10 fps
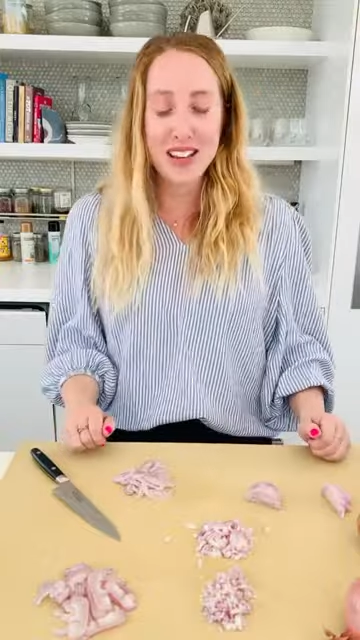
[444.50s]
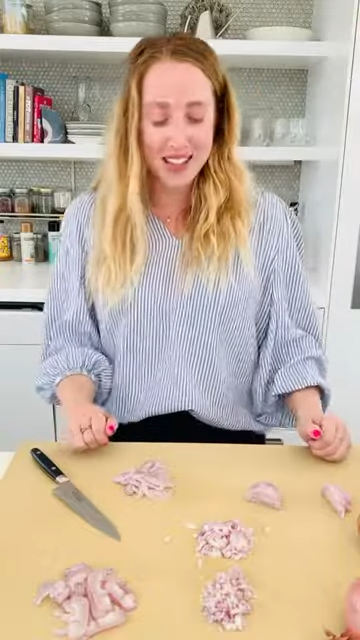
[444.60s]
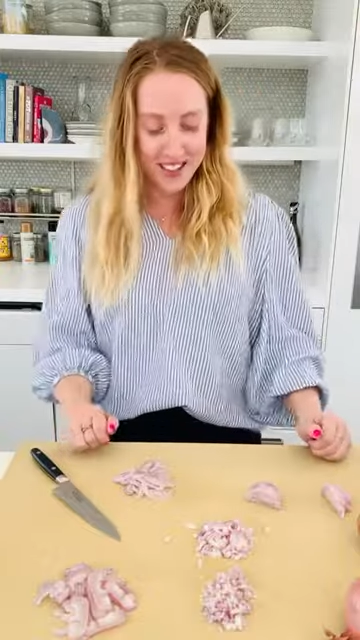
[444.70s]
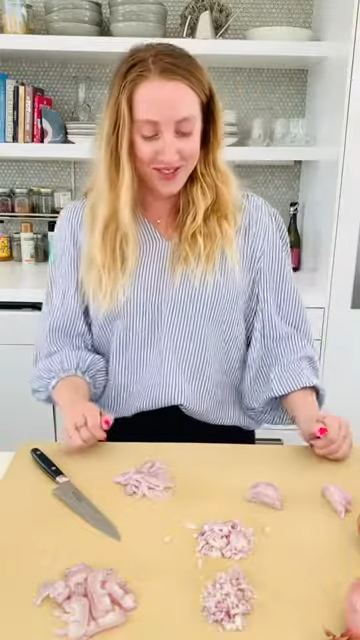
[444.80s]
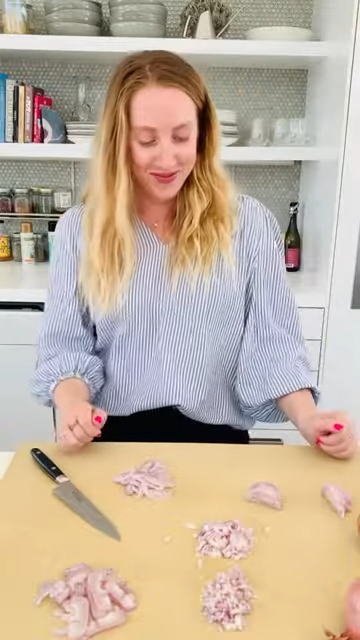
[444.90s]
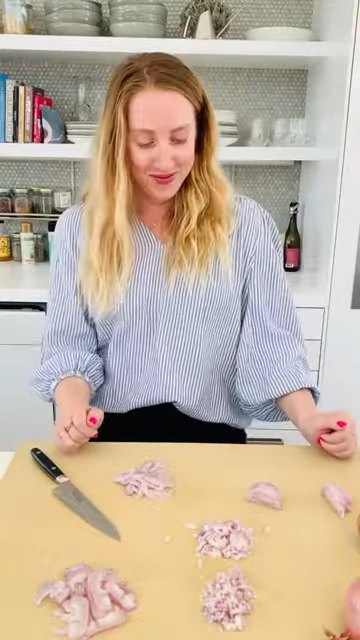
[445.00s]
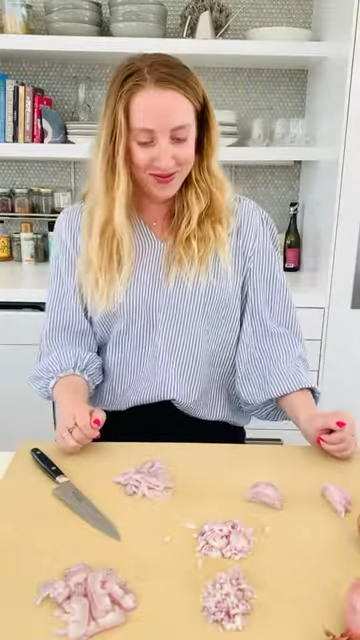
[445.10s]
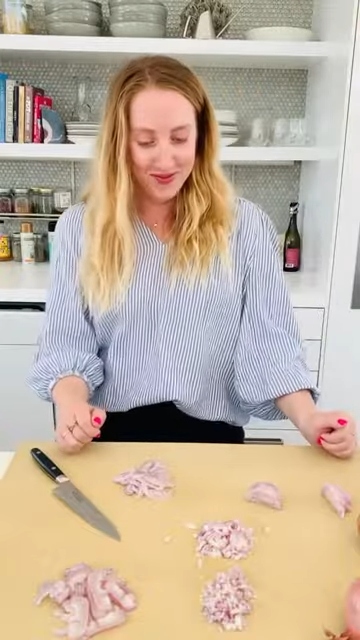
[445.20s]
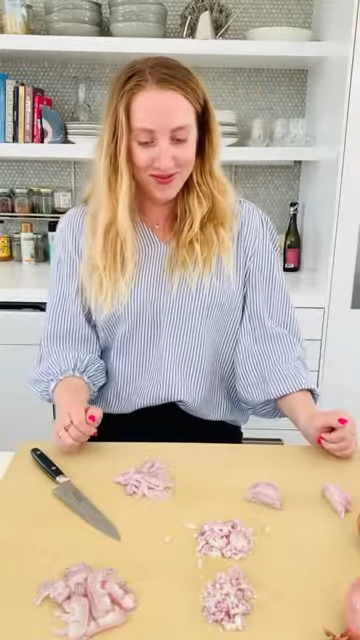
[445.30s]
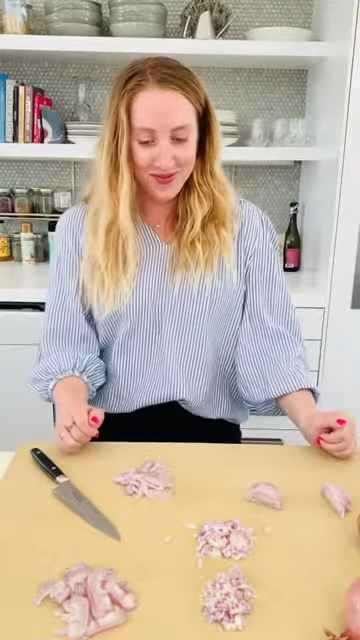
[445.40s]
Okay,
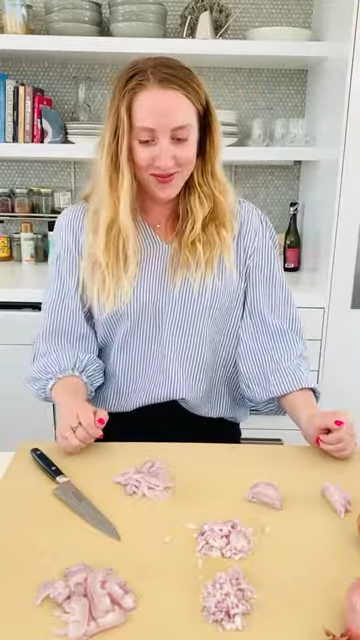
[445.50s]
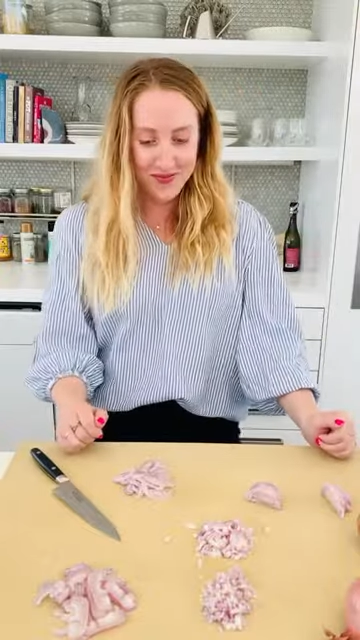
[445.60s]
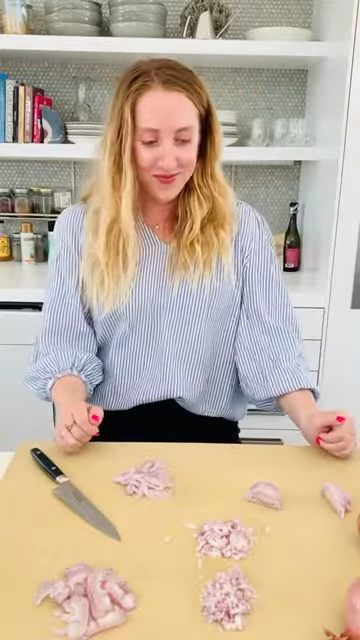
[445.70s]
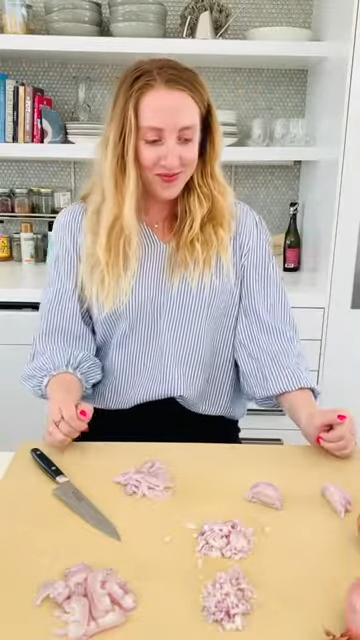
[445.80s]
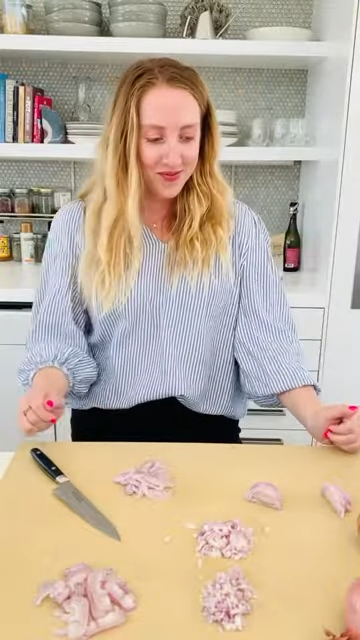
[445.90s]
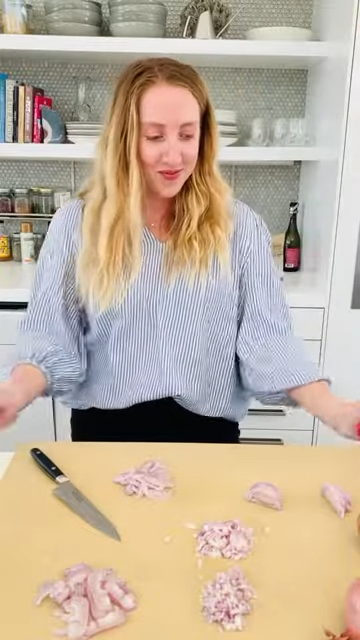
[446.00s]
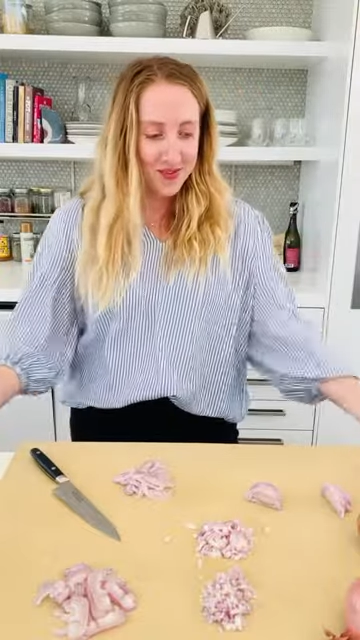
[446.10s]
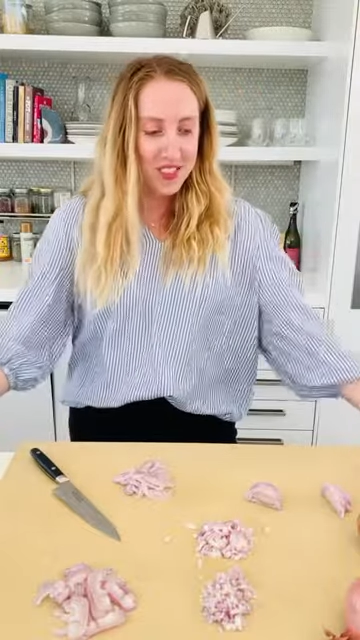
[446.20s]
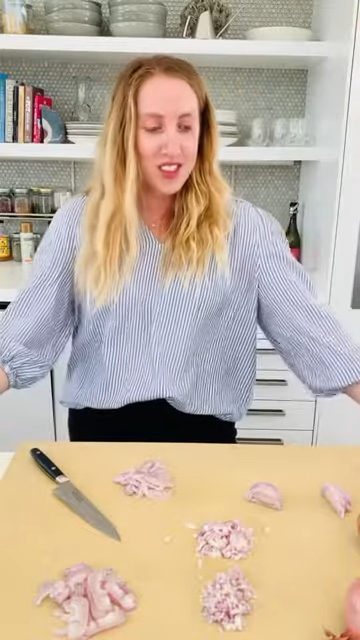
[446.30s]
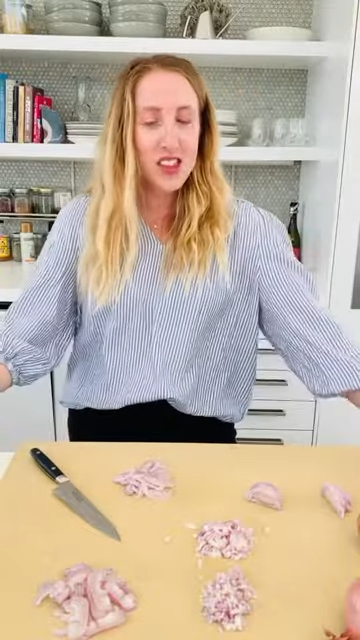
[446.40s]
well, I'm going to cut all this
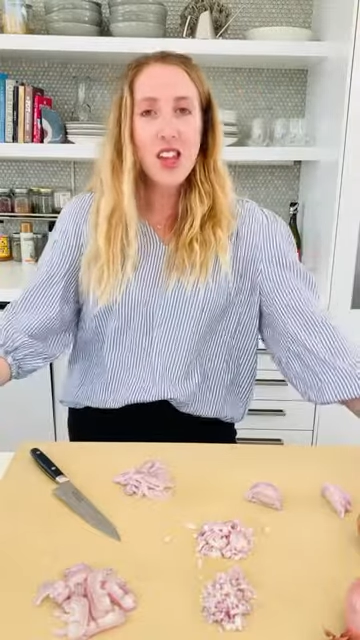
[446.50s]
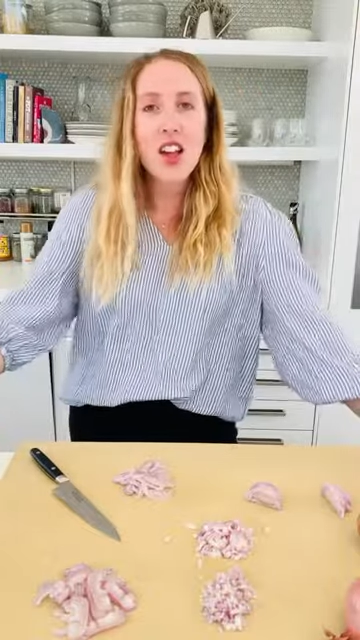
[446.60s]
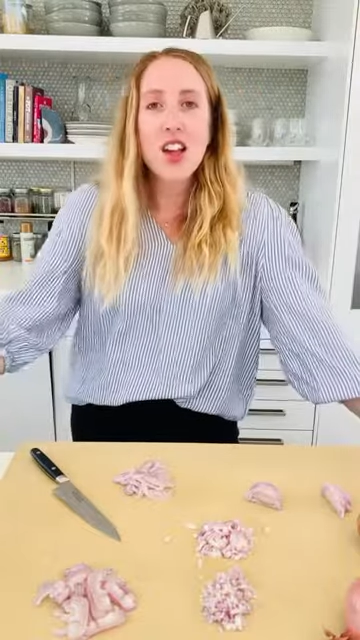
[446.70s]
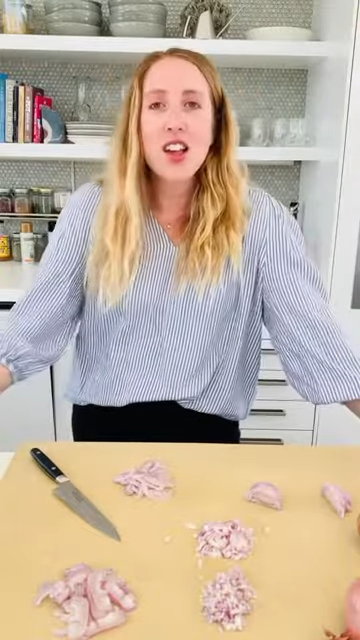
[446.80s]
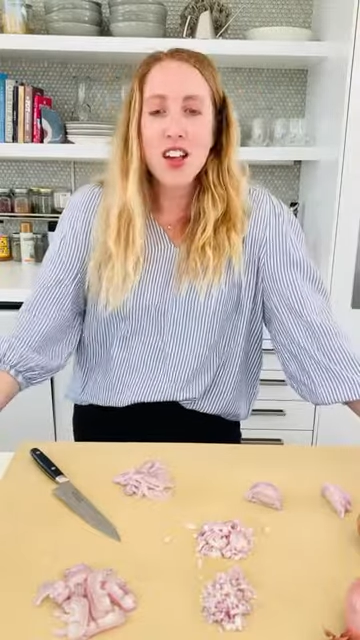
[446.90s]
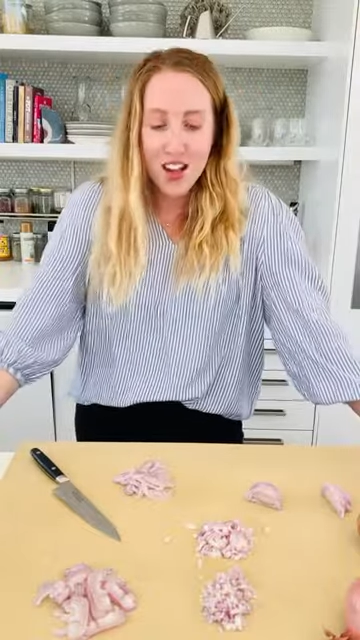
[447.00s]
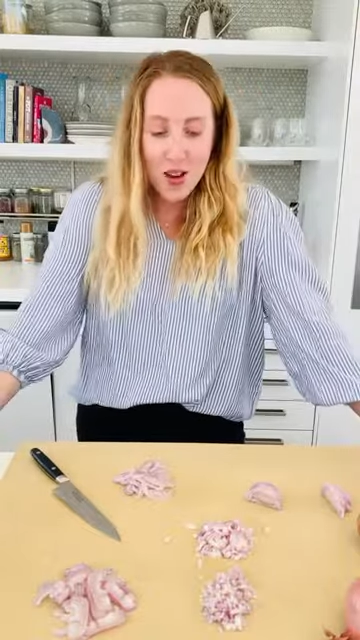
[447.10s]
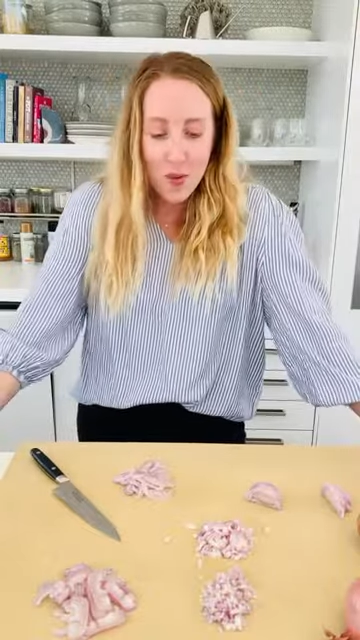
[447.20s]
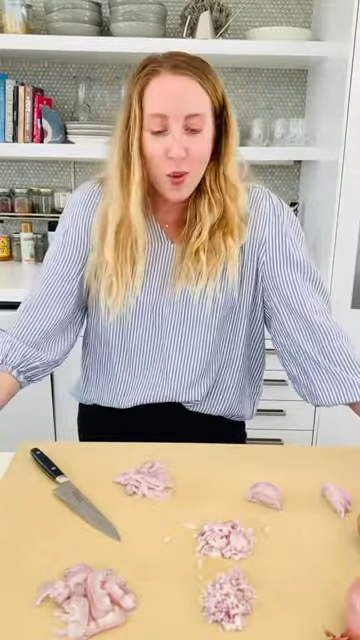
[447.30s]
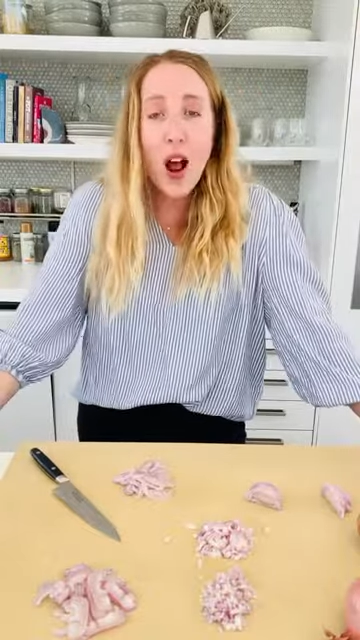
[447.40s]
up and make a vinaigrette. I'll
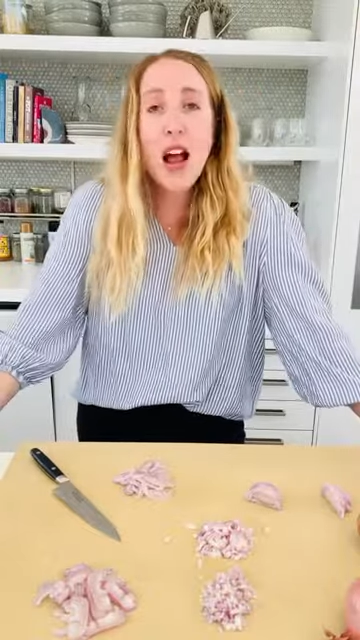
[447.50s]
show you how that